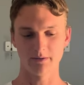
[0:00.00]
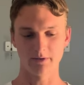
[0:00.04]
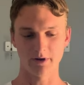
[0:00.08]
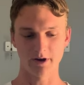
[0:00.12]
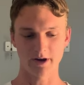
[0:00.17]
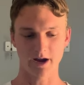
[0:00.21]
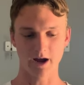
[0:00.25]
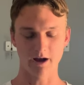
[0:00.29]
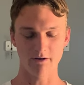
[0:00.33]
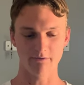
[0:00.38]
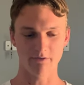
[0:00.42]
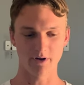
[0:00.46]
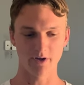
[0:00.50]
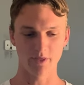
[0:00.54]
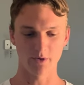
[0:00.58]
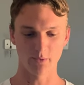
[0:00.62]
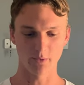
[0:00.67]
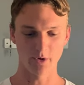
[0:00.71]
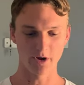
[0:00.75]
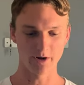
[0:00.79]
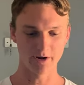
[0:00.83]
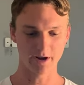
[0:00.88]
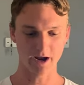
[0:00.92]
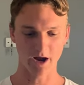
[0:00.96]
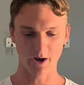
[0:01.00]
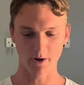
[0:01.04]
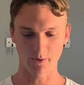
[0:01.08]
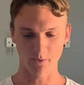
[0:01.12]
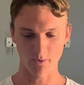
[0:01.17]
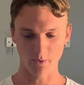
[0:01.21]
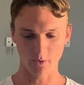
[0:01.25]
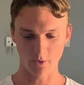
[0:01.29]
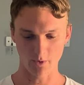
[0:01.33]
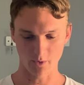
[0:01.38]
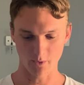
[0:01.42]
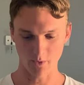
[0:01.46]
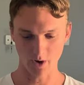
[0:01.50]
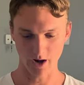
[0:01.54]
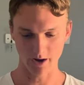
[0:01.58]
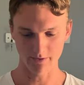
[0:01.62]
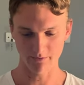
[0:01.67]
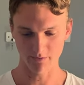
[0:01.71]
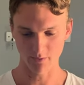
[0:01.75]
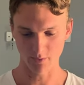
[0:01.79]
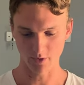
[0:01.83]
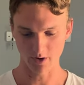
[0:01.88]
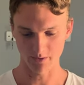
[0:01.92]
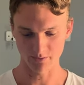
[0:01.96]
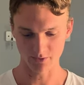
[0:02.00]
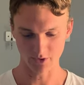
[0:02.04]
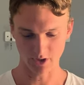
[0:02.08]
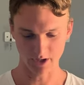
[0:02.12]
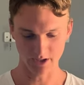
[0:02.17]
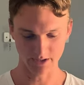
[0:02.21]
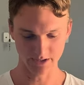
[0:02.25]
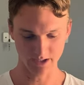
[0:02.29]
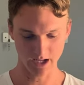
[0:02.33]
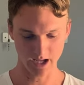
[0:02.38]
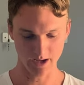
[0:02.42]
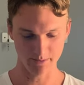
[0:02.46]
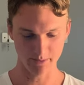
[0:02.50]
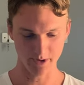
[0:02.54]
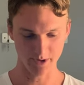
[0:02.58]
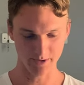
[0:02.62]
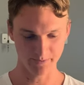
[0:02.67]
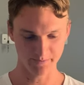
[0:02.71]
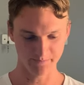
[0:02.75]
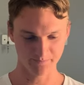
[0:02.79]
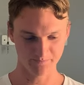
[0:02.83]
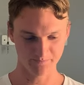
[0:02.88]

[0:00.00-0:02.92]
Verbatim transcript: I can't find the word quite for what I'm trying to say, but